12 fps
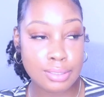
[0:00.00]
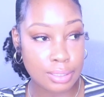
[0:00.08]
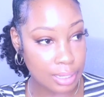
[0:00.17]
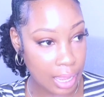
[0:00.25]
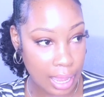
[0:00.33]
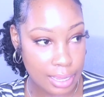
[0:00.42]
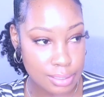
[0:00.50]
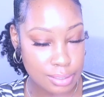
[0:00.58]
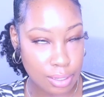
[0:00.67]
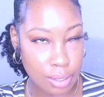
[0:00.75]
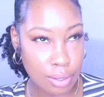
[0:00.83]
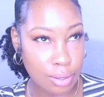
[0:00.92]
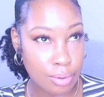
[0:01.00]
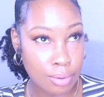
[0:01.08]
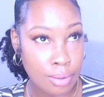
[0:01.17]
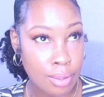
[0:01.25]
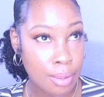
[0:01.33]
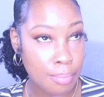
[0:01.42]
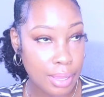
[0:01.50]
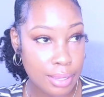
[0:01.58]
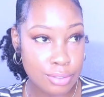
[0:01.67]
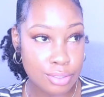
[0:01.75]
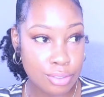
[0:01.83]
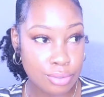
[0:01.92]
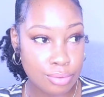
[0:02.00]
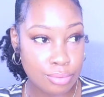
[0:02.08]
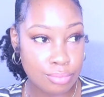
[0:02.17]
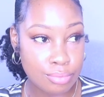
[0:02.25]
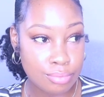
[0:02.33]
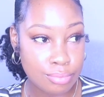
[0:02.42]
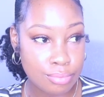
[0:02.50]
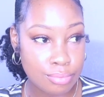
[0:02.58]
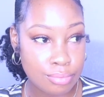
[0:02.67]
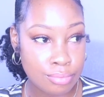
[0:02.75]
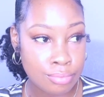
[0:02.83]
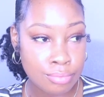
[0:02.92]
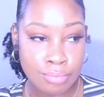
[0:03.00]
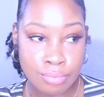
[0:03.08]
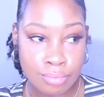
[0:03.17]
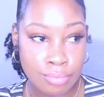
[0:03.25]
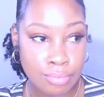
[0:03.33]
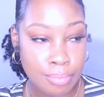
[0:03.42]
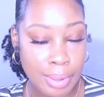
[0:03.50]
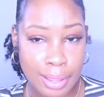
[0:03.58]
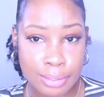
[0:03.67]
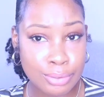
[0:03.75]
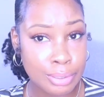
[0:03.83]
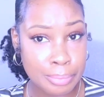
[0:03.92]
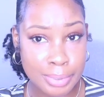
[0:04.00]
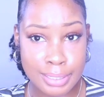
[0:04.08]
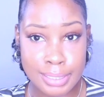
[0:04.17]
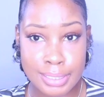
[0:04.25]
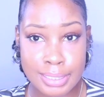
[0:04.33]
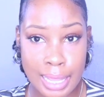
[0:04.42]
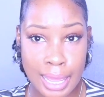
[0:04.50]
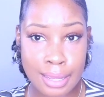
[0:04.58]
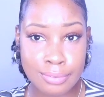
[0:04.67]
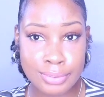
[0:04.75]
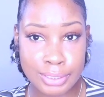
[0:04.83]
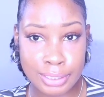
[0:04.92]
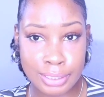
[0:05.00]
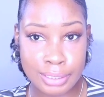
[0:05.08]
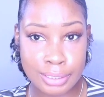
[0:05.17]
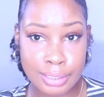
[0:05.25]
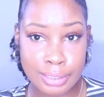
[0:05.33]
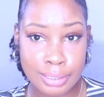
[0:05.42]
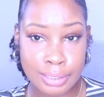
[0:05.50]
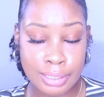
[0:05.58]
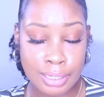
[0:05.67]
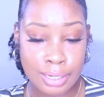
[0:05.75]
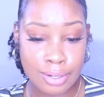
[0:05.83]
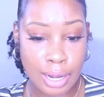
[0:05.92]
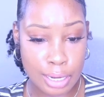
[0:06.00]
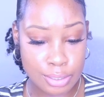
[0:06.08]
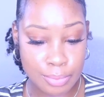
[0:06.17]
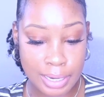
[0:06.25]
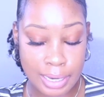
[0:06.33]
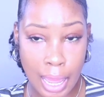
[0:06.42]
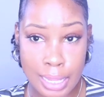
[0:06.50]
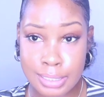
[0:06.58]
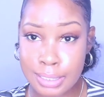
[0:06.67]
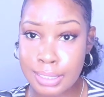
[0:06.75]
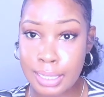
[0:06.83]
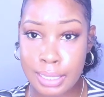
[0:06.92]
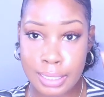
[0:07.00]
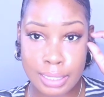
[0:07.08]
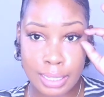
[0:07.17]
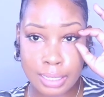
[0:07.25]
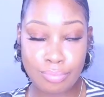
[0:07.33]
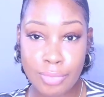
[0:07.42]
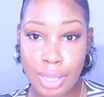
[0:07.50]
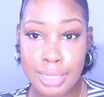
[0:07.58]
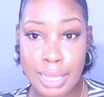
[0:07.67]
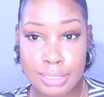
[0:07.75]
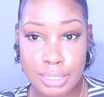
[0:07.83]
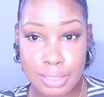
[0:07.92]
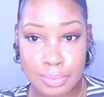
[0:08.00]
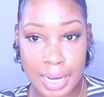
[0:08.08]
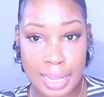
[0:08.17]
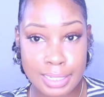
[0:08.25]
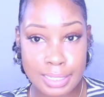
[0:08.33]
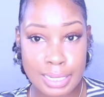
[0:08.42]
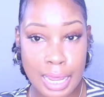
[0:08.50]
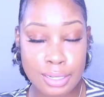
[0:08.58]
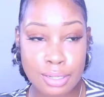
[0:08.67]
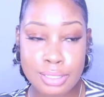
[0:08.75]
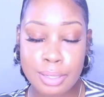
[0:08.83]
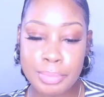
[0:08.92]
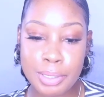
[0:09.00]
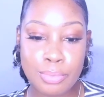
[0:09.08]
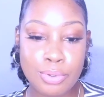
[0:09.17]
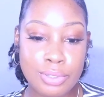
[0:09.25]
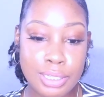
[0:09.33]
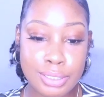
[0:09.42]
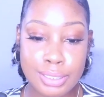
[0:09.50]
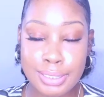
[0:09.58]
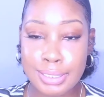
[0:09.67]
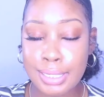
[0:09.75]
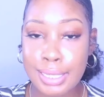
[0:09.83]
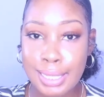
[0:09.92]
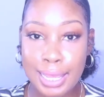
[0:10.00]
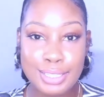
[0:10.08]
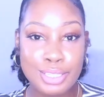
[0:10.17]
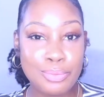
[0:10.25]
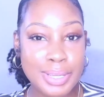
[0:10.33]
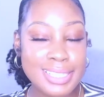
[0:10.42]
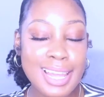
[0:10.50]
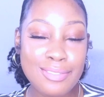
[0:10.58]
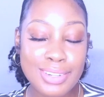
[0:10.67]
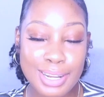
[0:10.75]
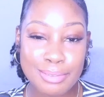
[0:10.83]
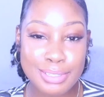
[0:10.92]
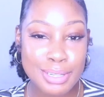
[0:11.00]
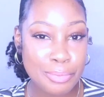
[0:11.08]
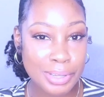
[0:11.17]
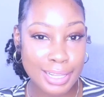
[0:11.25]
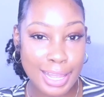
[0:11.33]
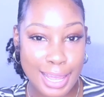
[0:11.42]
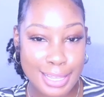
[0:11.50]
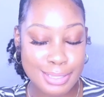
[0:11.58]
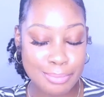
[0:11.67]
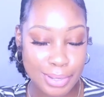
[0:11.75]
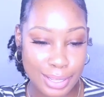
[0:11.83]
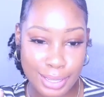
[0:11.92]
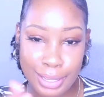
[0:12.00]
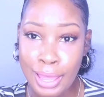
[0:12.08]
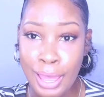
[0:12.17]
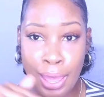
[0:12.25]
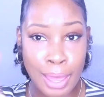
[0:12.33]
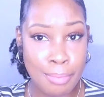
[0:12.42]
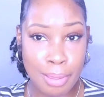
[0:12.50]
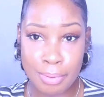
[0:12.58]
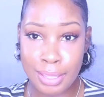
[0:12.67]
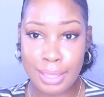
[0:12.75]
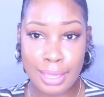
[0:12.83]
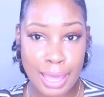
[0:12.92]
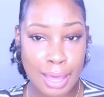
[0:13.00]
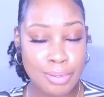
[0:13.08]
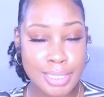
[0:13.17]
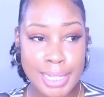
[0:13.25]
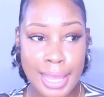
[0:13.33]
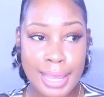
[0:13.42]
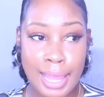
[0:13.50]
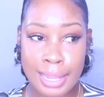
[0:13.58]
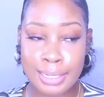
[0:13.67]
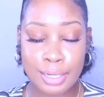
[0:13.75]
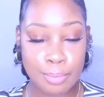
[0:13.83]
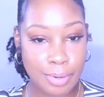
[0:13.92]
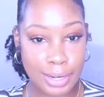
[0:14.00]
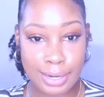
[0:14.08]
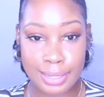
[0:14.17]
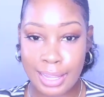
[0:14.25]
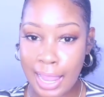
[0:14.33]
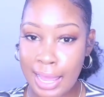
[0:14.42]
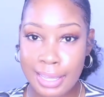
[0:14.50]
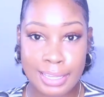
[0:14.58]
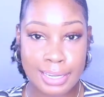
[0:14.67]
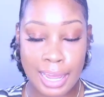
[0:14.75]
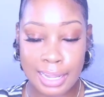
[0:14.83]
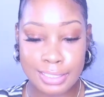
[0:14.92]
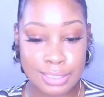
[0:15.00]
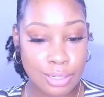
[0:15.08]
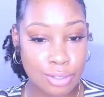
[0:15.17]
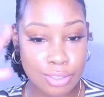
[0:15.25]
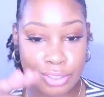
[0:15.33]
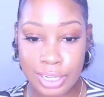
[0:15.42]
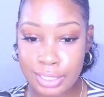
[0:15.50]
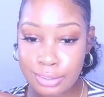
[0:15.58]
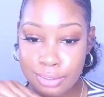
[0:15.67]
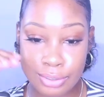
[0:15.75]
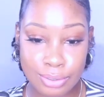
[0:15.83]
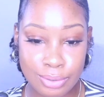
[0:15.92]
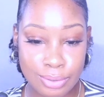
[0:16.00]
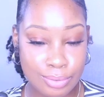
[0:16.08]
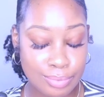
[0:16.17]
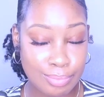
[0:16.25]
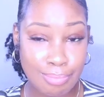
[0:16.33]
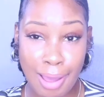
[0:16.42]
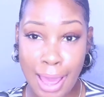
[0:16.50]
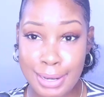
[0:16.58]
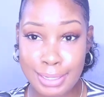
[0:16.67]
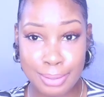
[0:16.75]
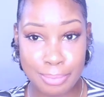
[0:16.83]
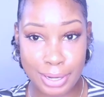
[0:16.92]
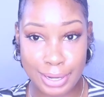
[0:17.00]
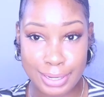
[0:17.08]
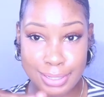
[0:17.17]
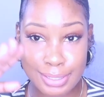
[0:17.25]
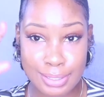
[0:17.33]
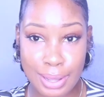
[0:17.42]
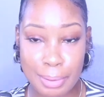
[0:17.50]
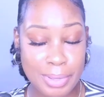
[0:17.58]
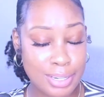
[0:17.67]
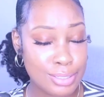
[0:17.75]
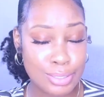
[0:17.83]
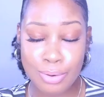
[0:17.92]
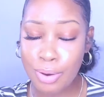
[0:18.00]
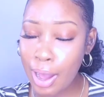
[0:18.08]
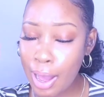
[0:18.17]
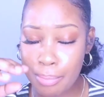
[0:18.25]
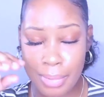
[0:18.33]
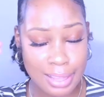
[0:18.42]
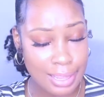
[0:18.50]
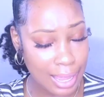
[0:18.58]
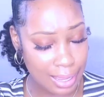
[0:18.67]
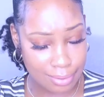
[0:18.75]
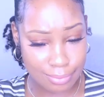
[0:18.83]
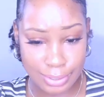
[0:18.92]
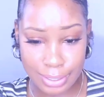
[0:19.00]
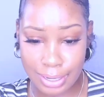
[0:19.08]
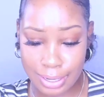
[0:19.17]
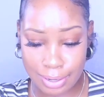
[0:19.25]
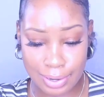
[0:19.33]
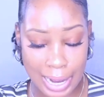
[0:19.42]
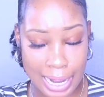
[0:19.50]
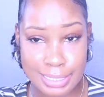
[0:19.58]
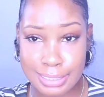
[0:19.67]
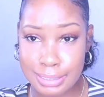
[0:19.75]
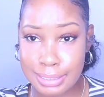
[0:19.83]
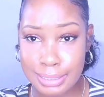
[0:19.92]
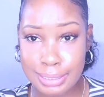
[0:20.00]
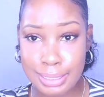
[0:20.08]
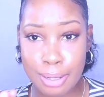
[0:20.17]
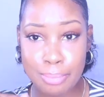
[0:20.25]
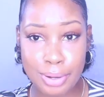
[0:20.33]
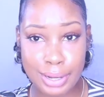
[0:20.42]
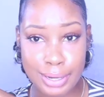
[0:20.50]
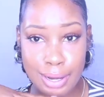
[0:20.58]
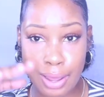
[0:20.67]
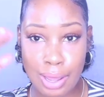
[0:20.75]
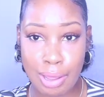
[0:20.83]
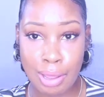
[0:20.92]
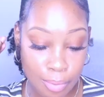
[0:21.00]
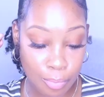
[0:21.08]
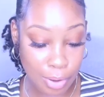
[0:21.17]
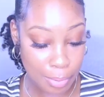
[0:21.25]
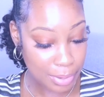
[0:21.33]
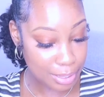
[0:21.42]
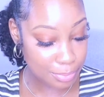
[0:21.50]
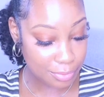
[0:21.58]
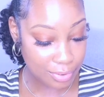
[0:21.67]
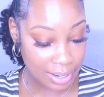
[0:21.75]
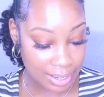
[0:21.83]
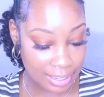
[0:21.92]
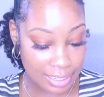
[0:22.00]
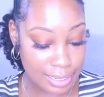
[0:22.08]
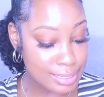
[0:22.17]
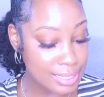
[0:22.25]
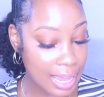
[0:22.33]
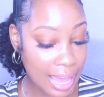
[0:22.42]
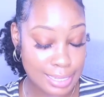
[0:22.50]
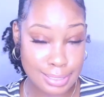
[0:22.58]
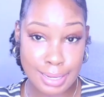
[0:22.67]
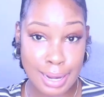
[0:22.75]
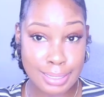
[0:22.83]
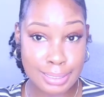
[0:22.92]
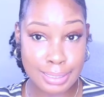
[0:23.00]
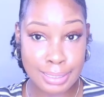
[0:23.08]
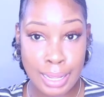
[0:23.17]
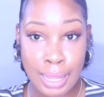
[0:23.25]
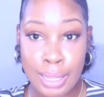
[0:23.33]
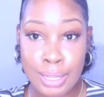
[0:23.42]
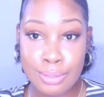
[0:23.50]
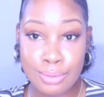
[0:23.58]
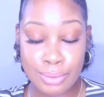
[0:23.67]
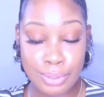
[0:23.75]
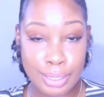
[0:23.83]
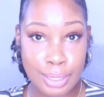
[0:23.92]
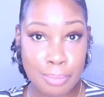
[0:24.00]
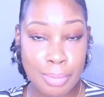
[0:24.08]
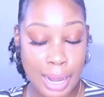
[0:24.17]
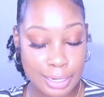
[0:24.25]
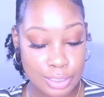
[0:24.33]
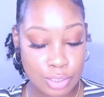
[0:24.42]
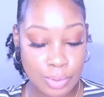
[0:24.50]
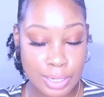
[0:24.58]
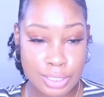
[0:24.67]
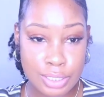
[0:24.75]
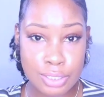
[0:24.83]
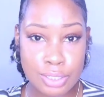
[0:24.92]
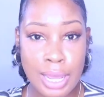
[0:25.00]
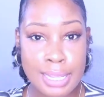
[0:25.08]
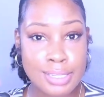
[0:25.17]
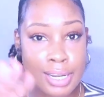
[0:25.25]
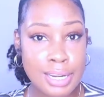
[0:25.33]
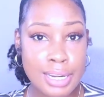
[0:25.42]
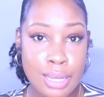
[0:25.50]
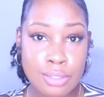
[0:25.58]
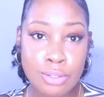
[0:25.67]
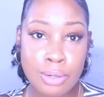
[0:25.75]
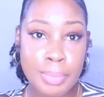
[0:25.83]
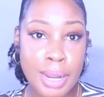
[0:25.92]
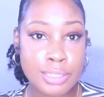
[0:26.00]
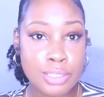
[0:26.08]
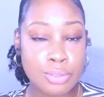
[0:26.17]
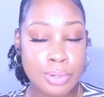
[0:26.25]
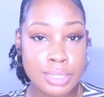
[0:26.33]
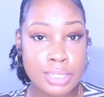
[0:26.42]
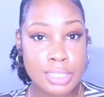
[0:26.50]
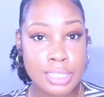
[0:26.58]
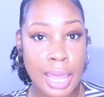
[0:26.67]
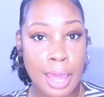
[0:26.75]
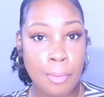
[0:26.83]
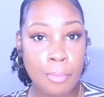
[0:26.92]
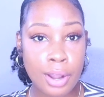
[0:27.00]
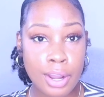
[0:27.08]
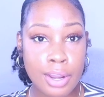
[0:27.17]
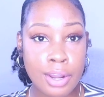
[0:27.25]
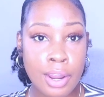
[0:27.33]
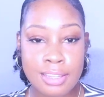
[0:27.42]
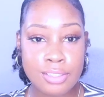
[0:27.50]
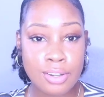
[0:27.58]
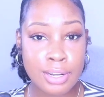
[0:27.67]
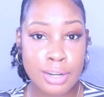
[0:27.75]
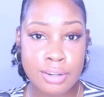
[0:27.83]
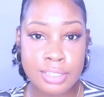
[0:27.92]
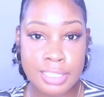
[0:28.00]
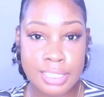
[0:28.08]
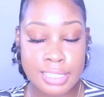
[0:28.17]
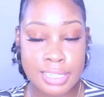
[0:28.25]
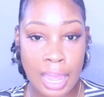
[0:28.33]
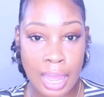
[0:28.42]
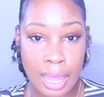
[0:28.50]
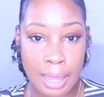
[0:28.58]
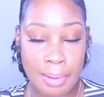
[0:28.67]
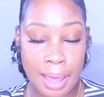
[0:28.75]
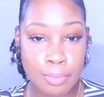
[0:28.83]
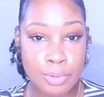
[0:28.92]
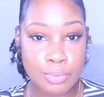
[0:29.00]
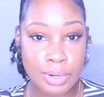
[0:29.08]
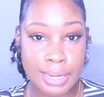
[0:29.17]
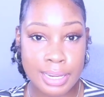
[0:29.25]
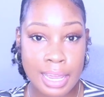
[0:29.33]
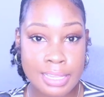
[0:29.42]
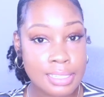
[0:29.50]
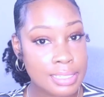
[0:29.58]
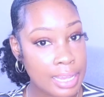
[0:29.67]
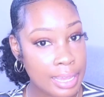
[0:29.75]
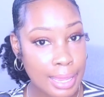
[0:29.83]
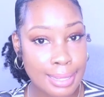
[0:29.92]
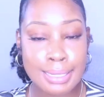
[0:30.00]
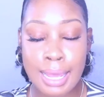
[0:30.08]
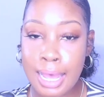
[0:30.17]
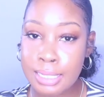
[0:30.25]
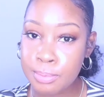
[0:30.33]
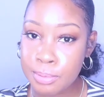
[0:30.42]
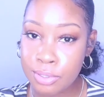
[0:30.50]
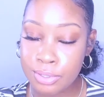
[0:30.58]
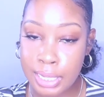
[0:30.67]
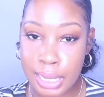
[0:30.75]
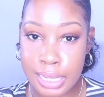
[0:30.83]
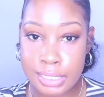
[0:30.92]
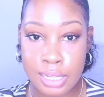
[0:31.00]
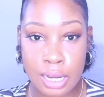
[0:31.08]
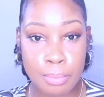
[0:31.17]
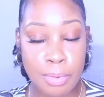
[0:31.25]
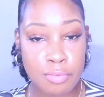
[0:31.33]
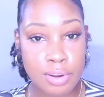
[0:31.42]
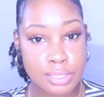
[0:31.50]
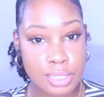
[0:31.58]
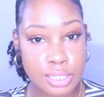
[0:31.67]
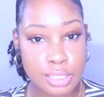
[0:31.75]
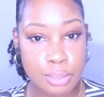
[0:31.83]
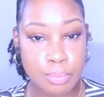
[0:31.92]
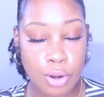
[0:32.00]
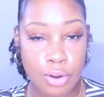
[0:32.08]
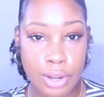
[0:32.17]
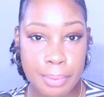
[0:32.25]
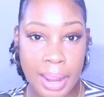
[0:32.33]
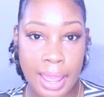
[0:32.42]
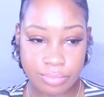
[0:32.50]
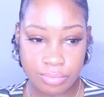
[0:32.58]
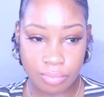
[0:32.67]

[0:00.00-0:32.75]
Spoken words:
July. So May, June, about 3 months after graduating, I took the Nclex. That's just what I did. I know some people who literally took it like 2 weeks after they was done with class, but baby, I was like, I need a break. Like I cannot just go straight through. I need a break. So I've been in school all my life. Your girl, I just need a break, y'all. 1 month before Nclex, I started doing practice questions. So I started out doing practice questions at work. During this time, I was working as a tech at the hospital that I started my residency program at.